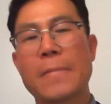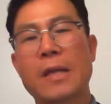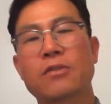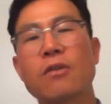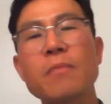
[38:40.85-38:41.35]

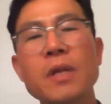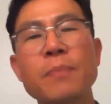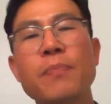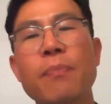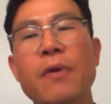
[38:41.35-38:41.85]
So many
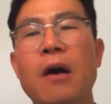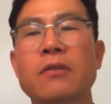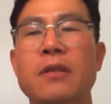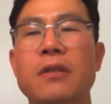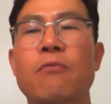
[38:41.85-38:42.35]
people
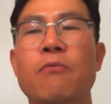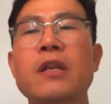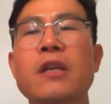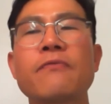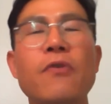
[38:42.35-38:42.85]
out there
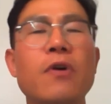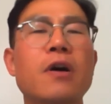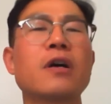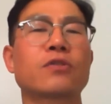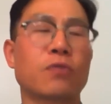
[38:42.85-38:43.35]
waiting for us